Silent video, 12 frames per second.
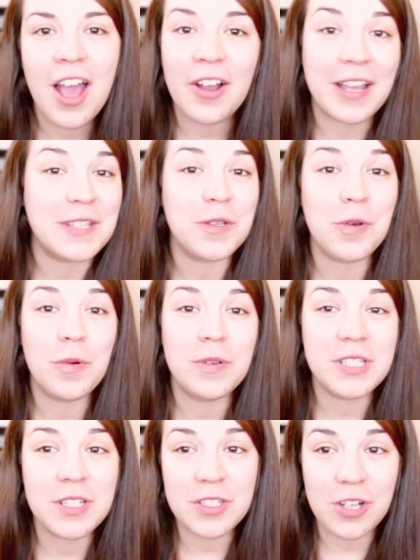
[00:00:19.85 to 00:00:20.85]
Okay, so
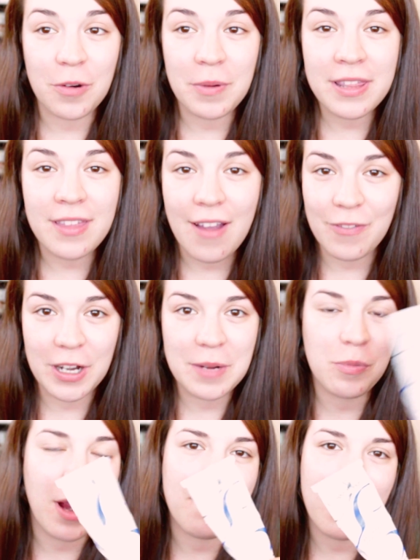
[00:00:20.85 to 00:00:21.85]
to start with, I've already
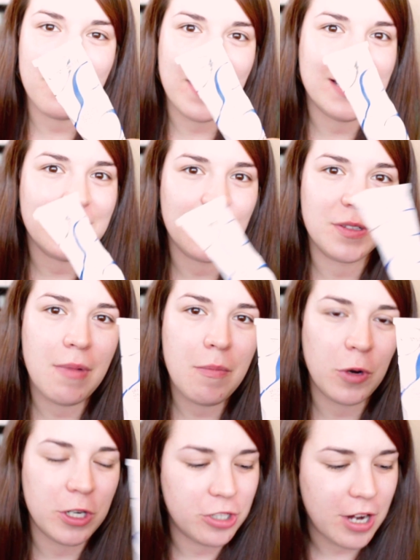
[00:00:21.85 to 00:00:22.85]
primed my face using my
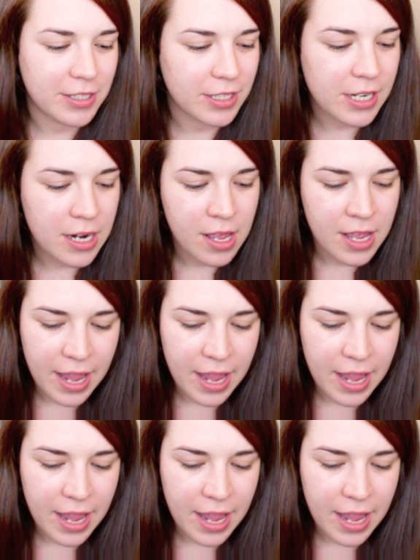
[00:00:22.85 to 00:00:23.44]
moisturizer,